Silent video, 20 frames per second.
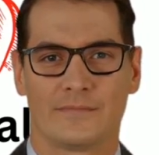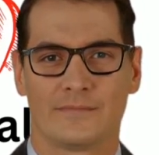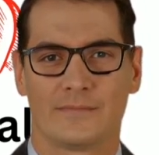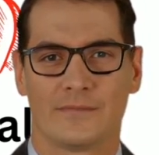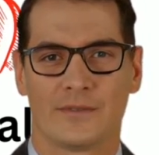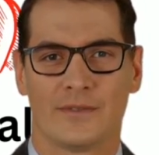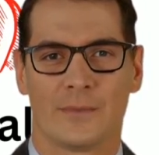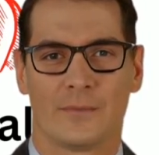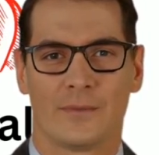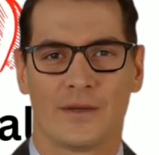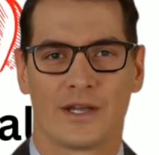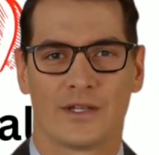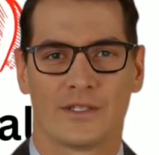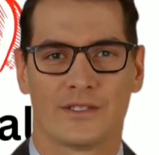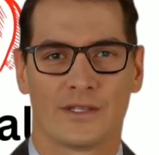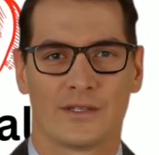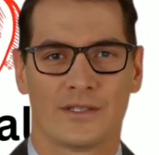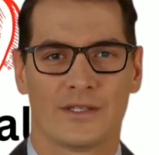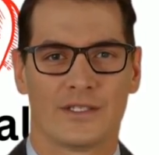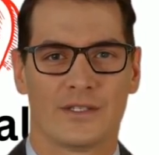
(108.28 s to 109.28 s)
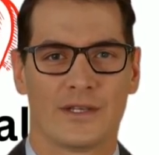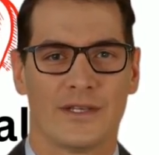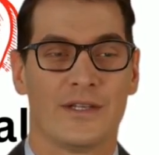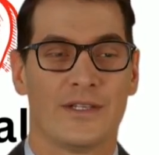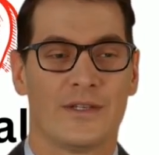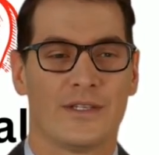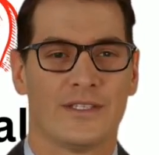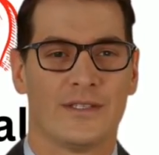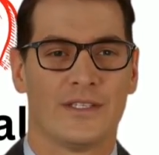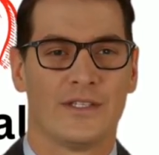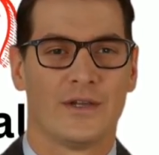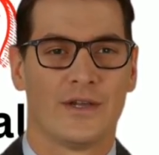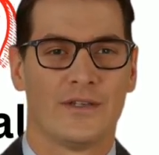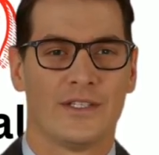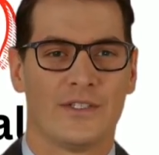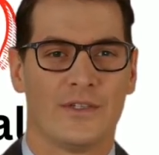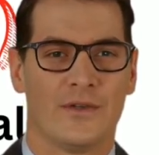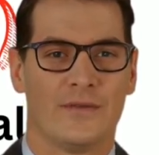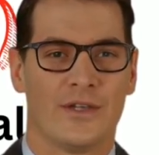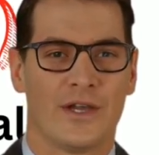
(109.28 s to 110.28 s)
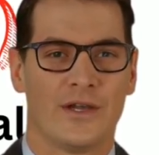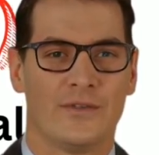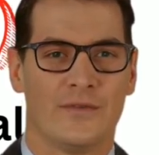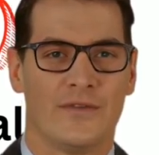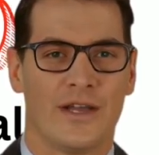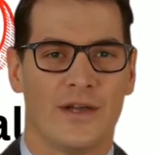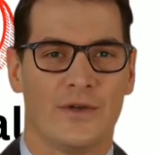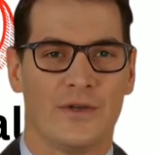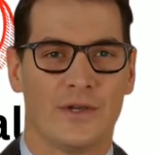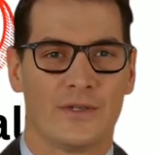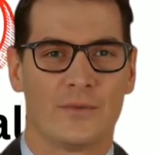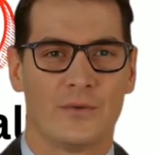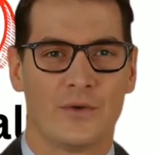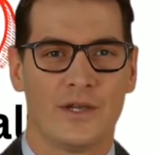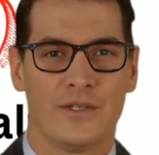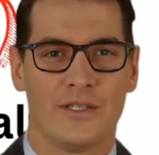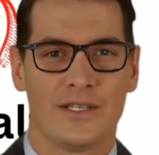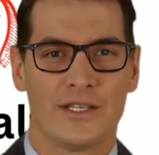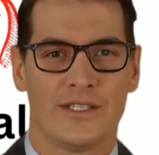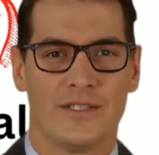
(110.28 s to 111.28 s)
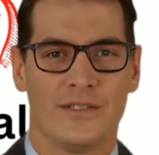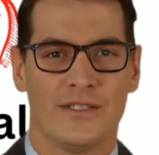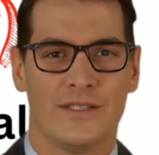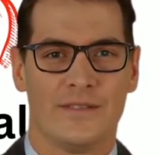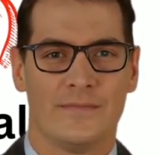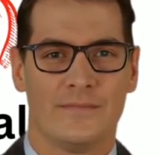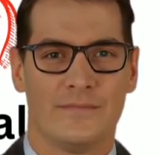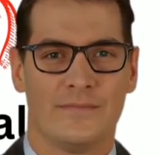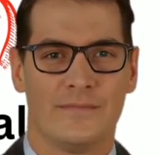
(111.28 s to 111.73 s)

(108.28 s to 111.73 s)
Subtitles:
The march initiated a series of nonviolent protests,